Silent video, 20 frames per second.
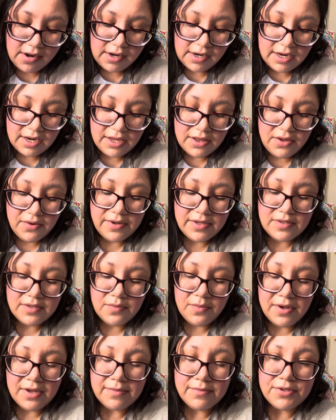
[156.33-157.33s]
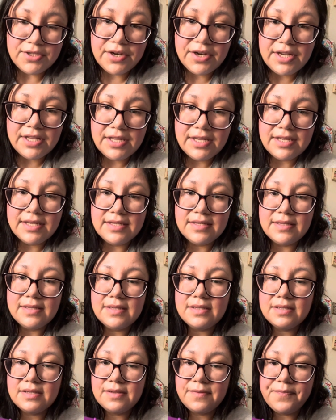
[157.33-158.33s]
And the reason why I'm sharing this
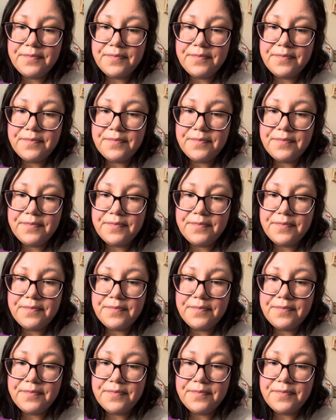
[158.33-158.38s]
is